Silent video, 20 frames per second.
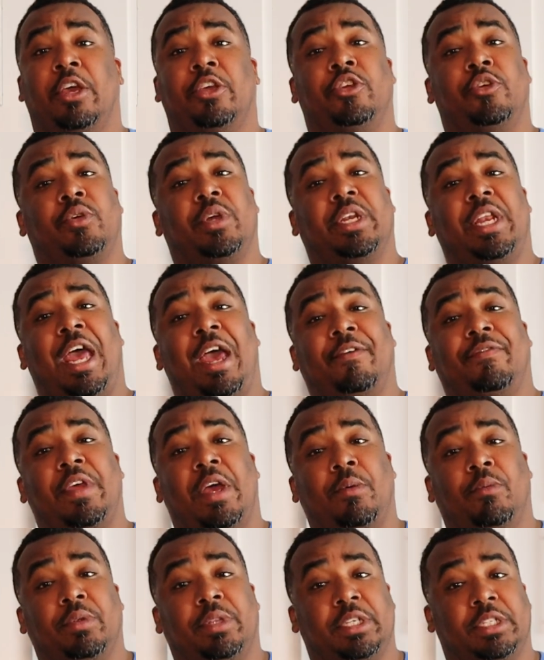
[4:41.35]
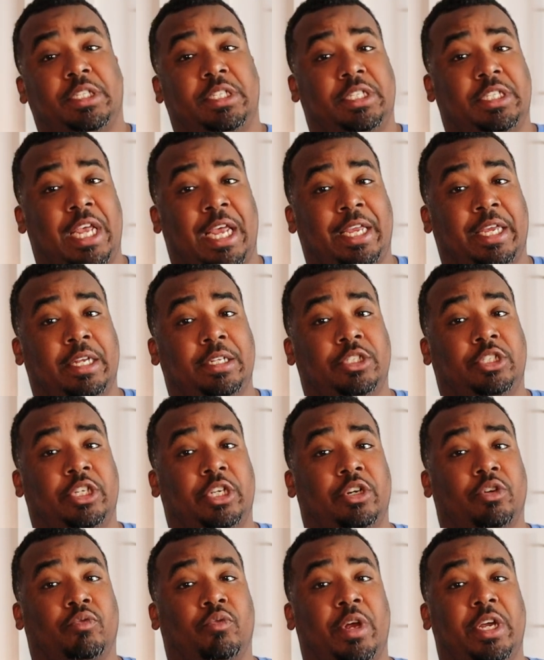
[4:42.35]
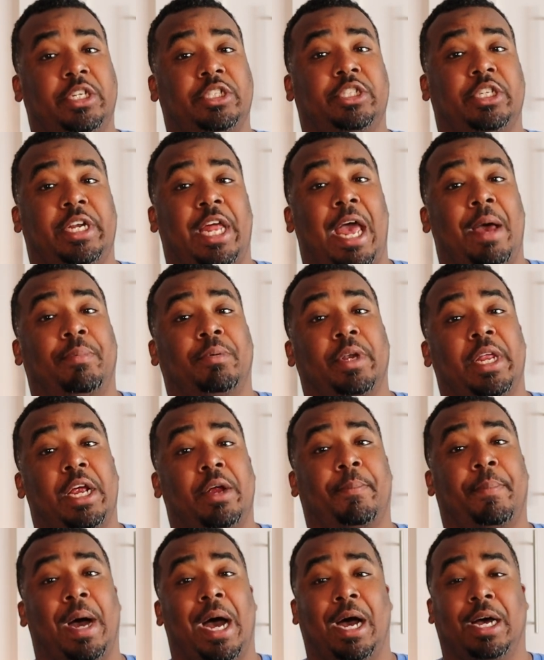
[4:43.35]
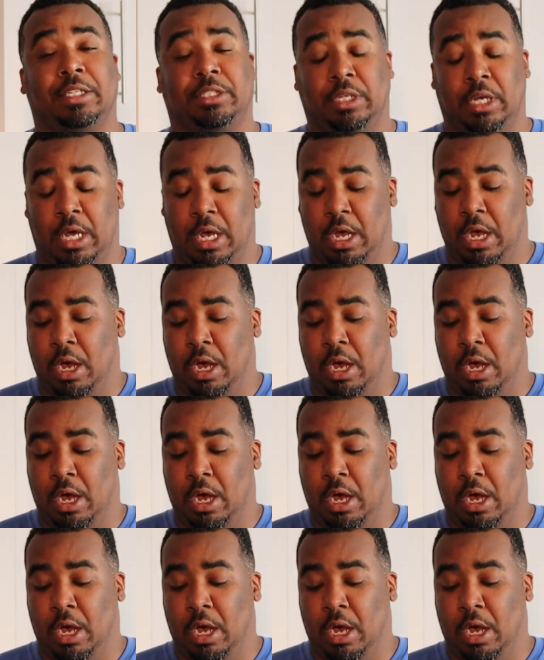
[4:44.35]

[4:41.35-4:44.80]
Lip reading: You can have that with the second generation Apple AirPods.